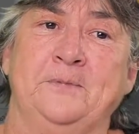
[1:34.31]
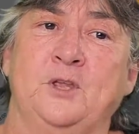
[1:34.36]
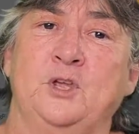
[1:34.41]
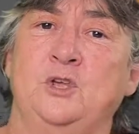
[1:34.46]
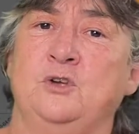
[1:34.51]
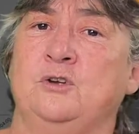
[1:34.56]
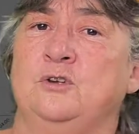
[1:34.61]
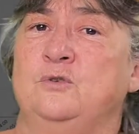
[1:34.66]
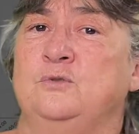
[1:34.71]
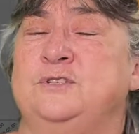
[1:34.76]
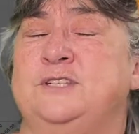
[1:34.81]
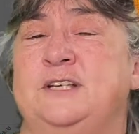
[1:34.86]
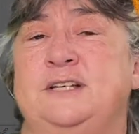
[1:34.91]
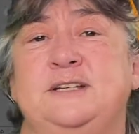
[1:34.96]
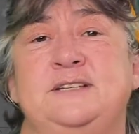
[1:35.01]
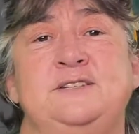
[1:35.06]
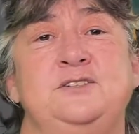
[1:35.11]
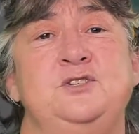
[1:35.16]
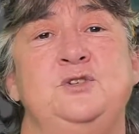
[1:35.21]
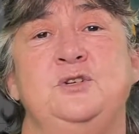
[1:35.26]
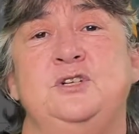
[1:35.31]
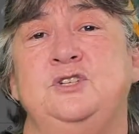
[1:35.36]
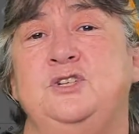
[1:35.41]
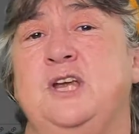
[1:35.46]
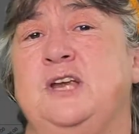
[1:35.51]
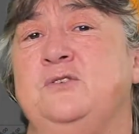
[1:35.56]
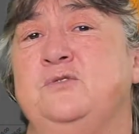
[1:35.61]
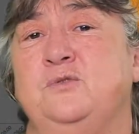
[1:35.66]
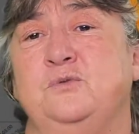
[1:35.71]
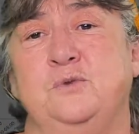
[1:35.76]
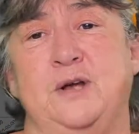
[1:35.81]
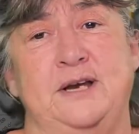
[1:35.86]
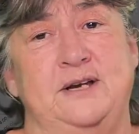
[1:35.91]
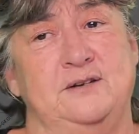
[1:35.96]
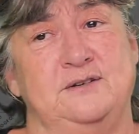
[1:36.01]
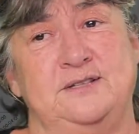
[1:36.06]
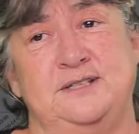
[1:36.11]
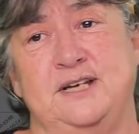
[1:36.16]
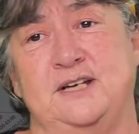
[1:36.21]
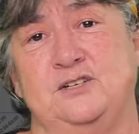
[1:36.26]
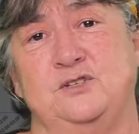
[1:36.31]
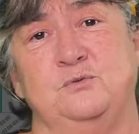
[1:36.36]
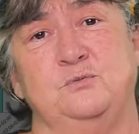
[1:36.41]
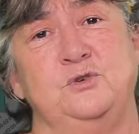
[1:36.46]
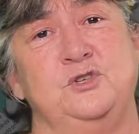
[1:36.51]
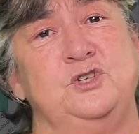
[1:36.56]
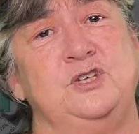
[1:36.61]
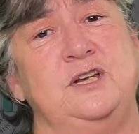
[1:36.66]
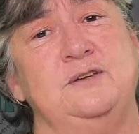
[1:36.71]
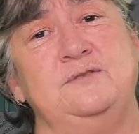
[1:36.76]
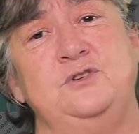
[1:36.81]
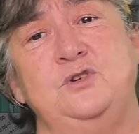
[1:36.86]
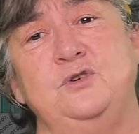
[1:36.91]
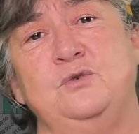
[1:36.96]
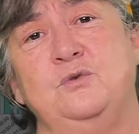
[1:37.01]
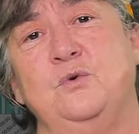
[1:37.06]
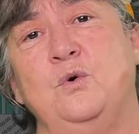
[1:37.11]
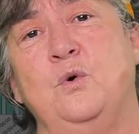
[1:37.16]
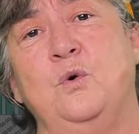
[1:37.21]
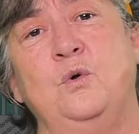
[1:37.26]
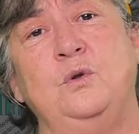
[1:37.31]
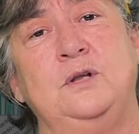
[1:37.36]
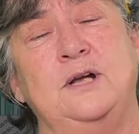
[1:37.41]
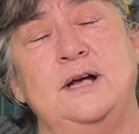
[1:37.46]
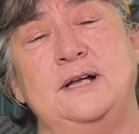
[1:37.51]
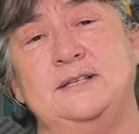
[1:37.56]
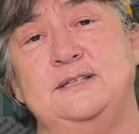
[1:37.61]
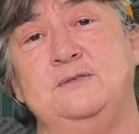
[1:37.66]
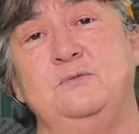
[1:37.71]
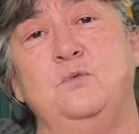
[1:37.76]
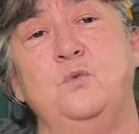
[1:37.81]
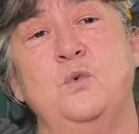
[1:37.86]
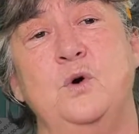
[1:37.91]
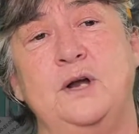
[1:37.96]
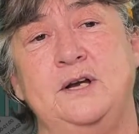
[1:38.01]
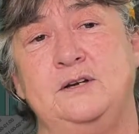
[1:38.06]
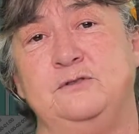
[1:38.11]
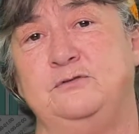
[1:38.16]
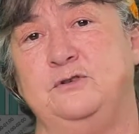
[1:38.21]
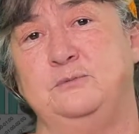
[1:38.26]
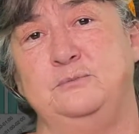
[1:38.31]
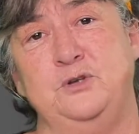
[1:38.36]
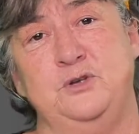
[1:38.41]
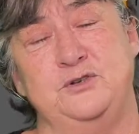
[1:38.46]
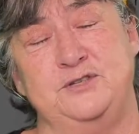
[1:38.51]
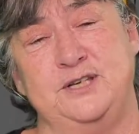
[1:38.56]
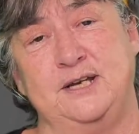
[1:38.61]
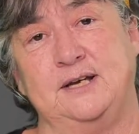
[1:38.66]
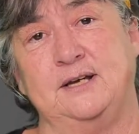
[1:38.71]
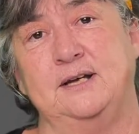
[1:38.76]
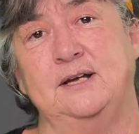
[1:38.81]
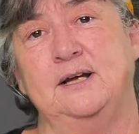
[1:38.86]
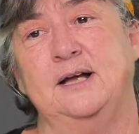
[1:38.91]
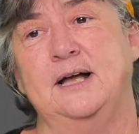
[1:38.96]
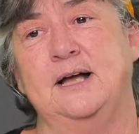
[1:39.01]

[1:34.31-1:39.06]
You can also listen to a general radio station which gives you all kinds of wonderful music